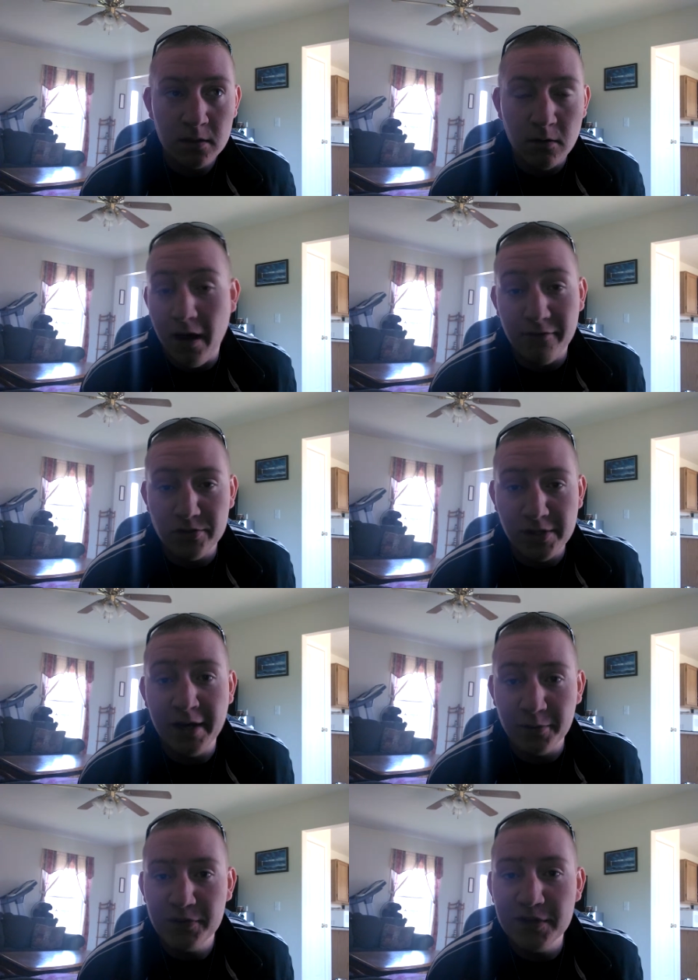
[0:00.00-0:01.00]
well, obviously
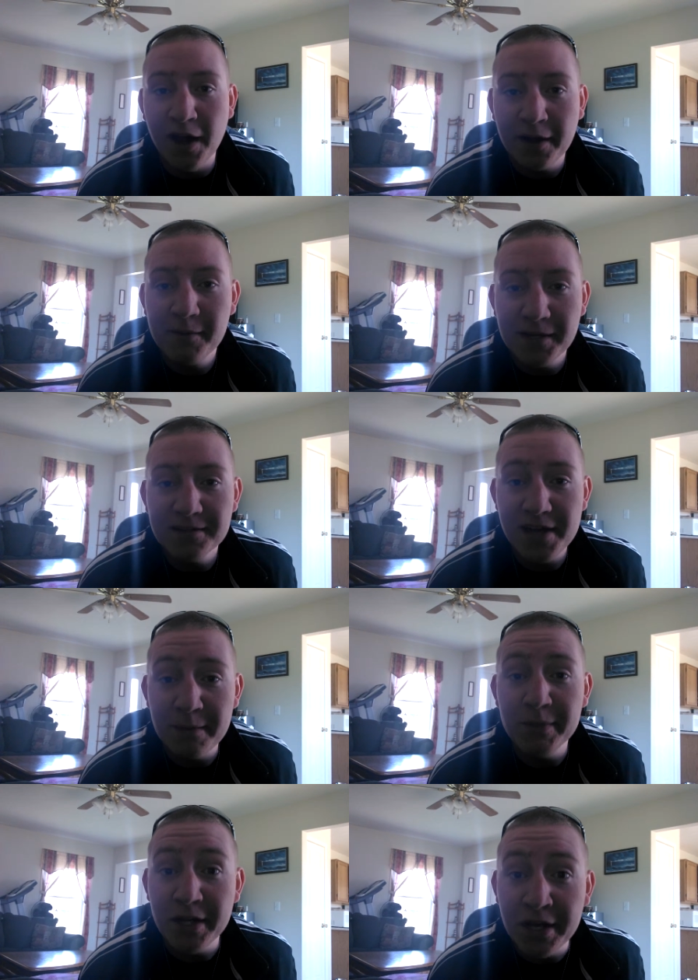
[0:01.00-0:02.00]
that would suck, because
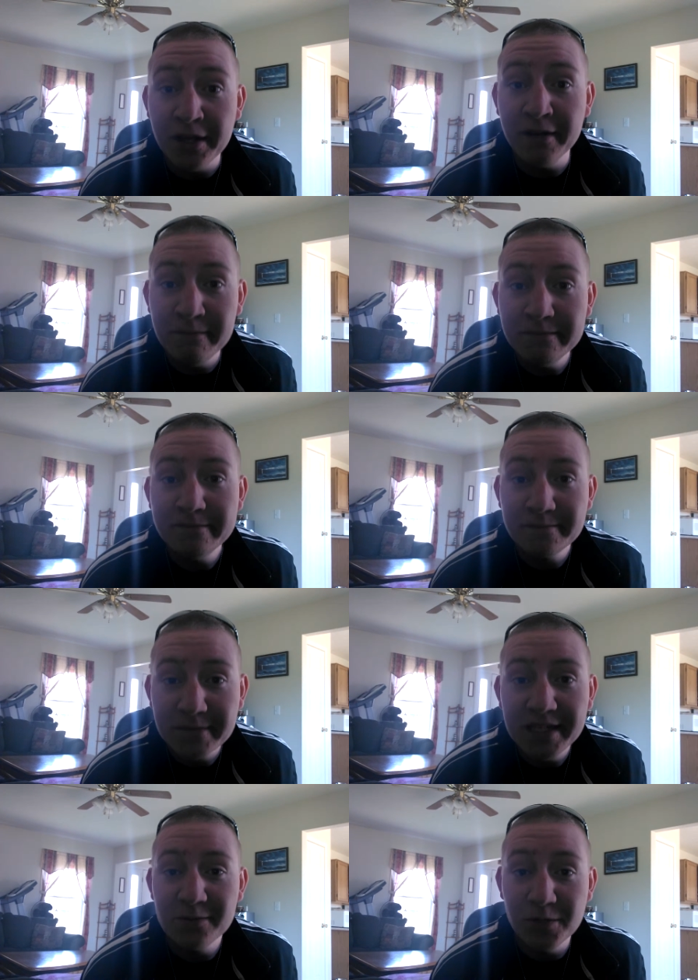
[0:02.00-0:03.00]
I did,
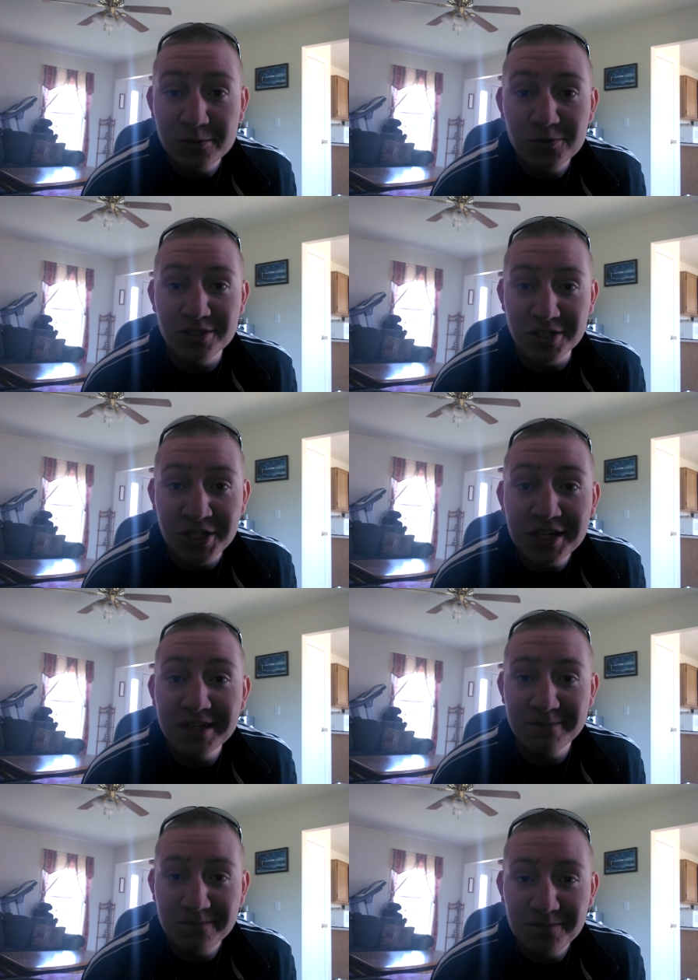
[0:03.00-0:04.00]
which would suck.
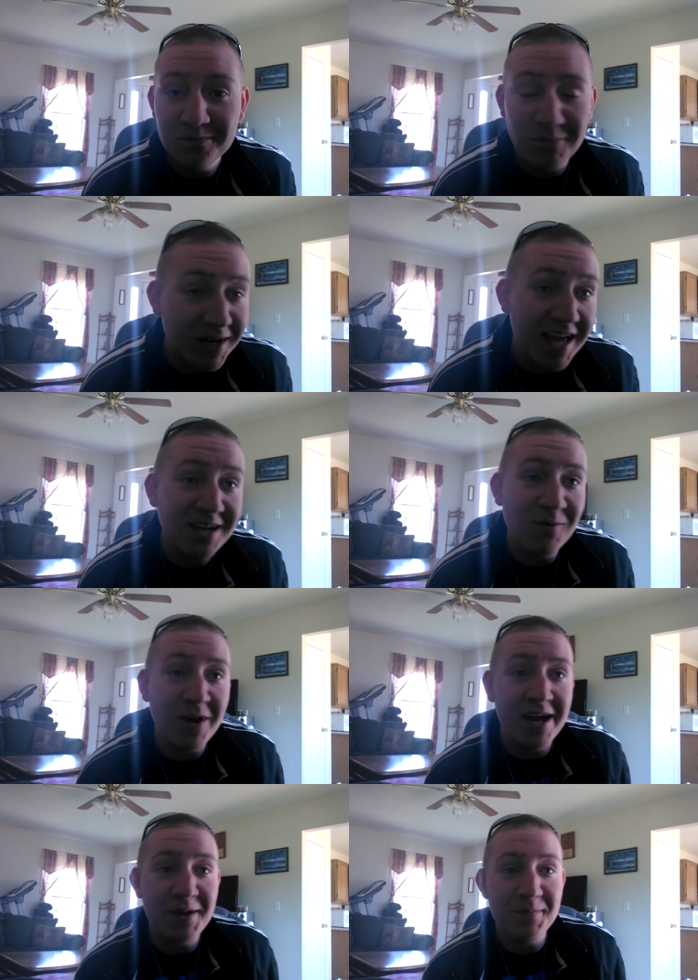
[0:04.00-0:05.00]
But
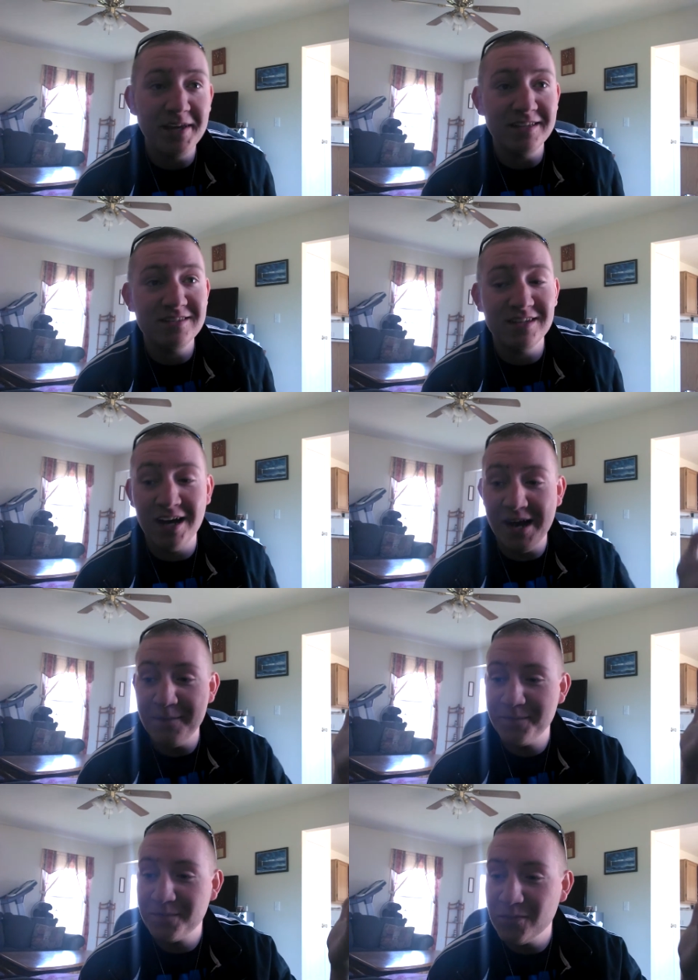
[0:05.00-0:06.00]
anyway, it's, uh,
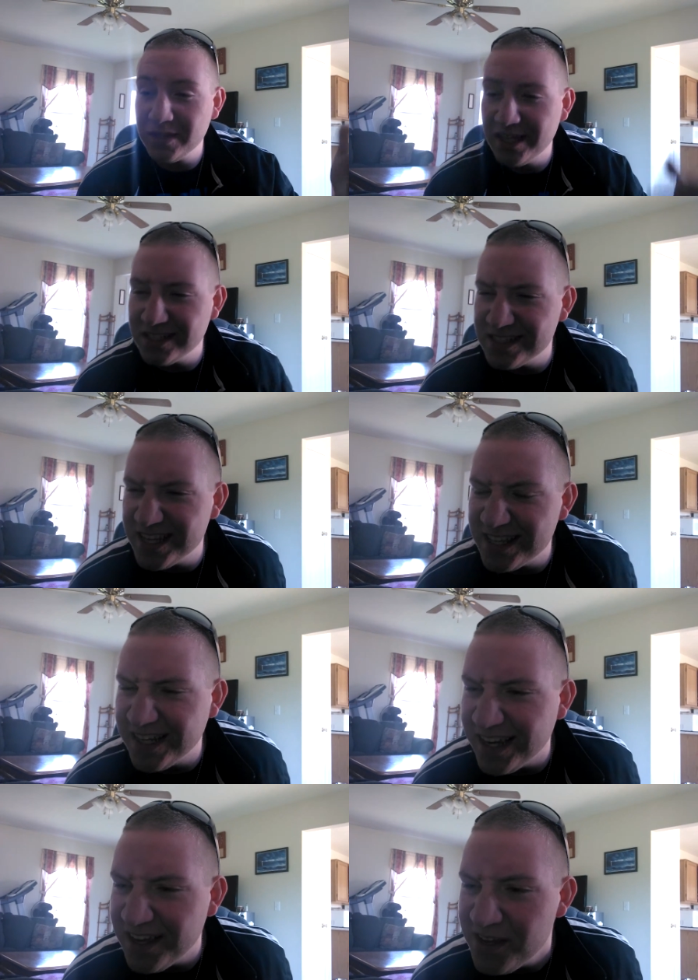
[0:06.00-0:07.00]
what the hell is the date
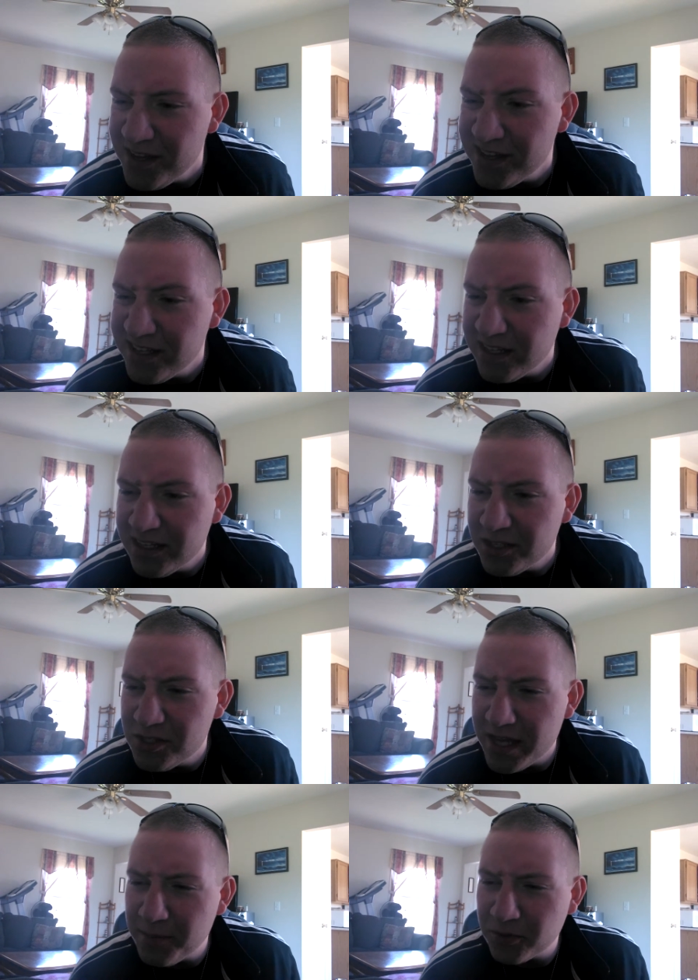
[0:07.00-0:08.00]
today?
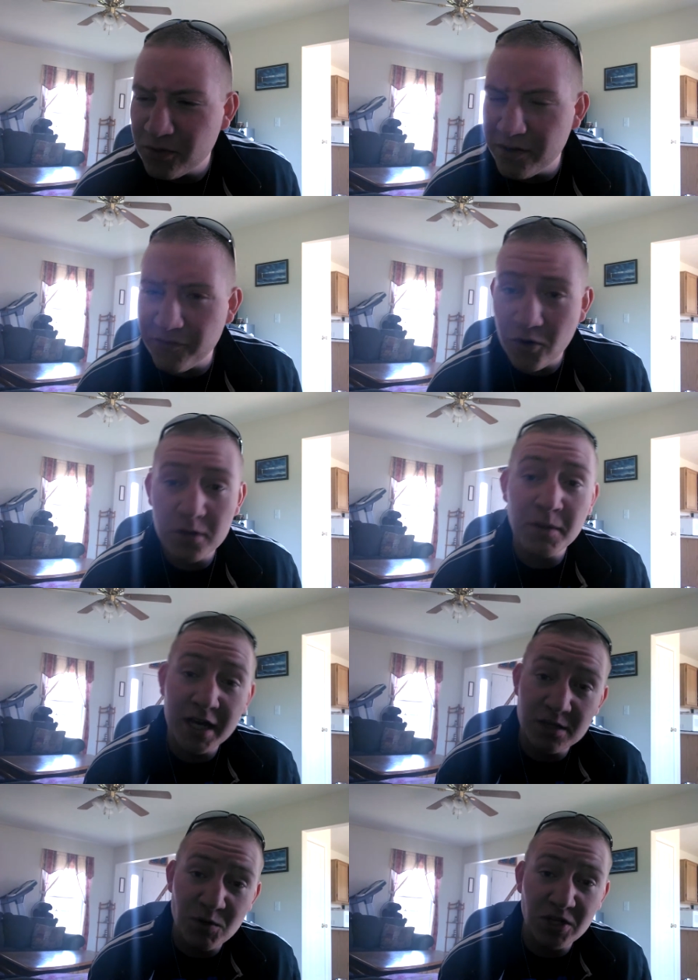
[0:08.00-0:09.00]
April 24th, my
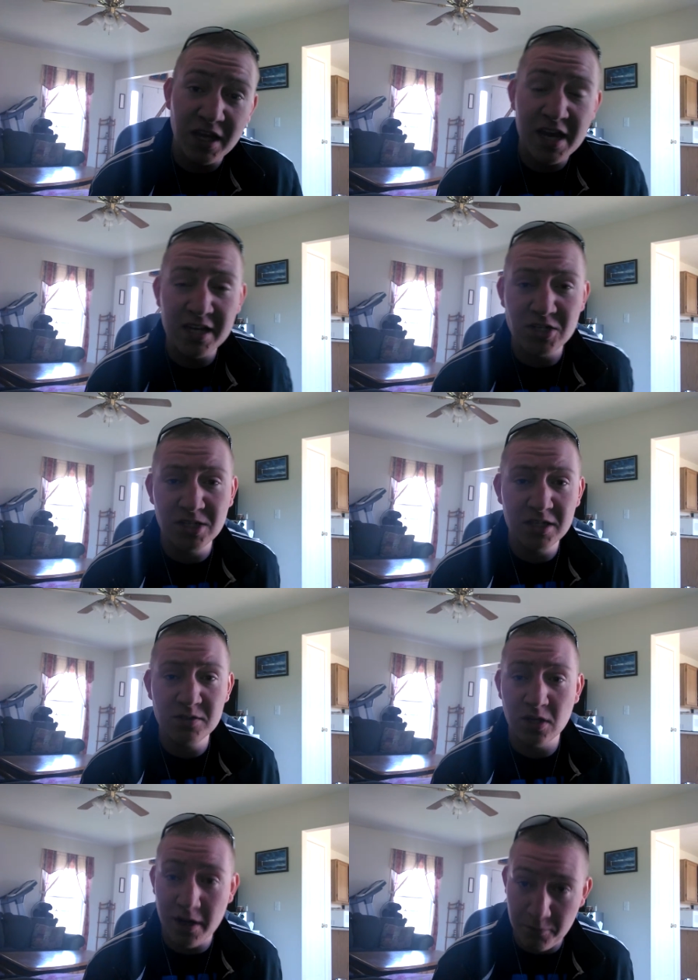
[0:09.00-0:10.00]
dad's birthday, actually,
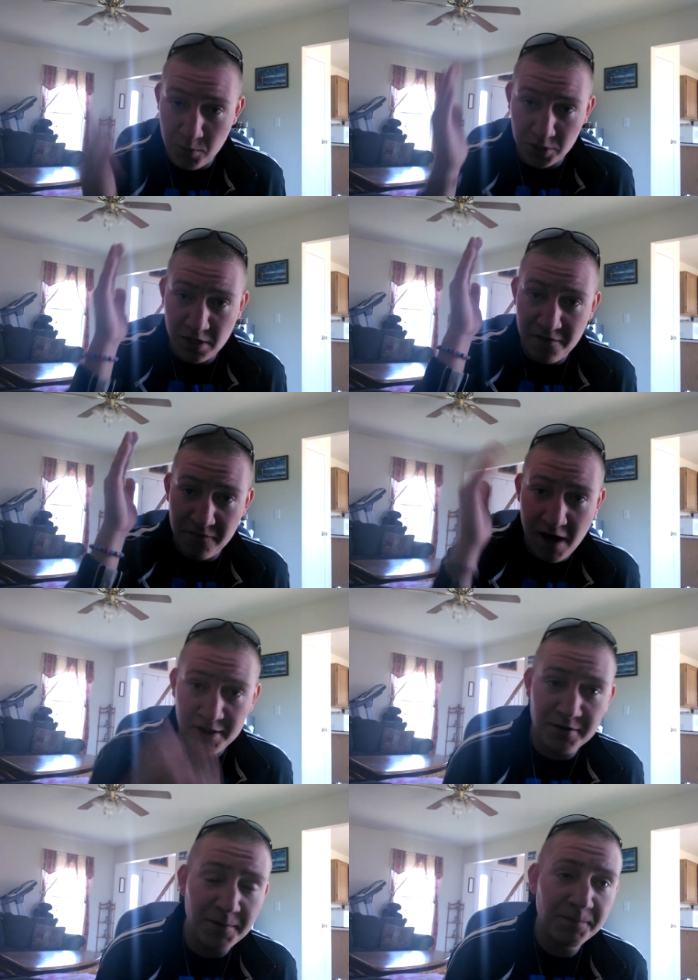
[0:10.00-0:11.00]
so happy birthday,
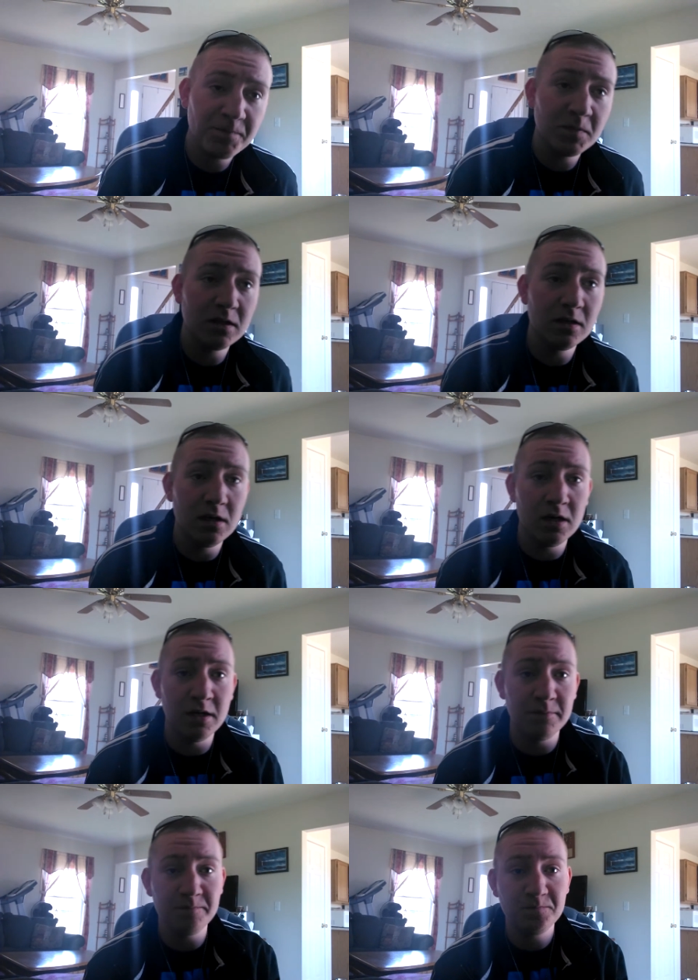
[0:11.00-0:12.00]
Father.
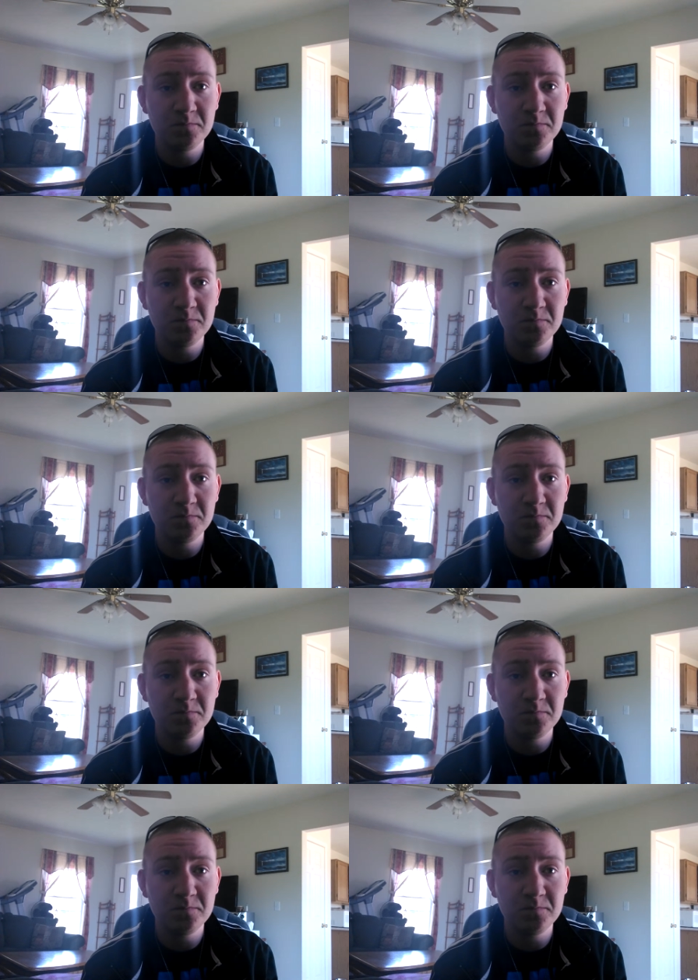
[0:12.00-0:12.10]
Um,